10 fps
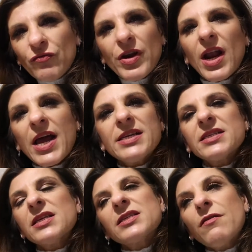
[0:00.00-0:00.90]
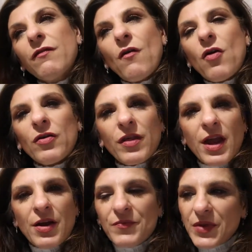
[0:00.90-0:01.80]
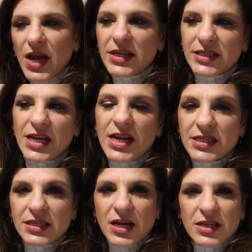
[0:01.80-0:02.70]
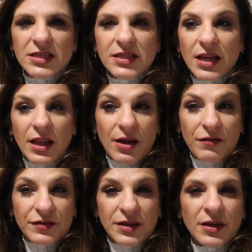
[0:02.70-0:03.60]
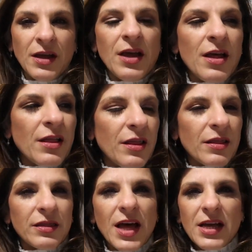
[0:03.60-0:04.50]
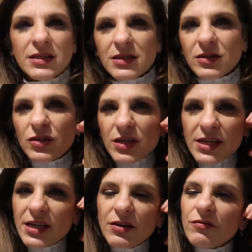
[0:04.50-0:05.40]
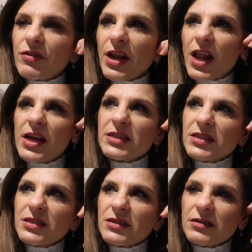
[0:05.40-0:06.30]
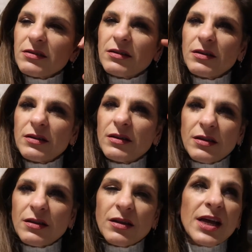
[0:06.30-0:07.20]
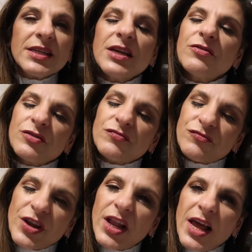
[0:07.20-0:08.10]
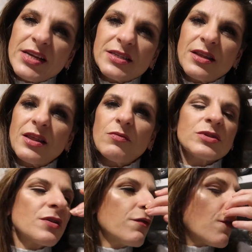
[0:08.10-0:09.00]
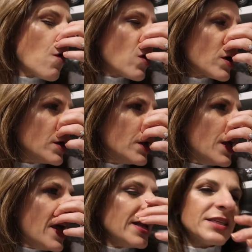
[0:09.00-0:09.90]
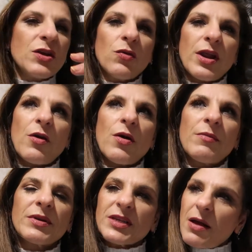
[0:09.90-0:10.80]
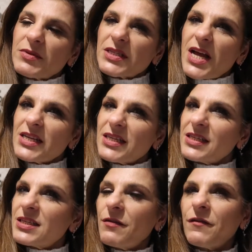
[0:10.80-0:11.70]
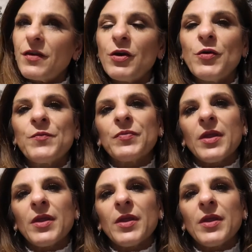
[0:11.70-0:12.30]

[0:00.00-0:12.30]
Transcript: realise there's a fog there until it starts to lift. That's because I didn't realise that there was a fog until now. I'm starting to feel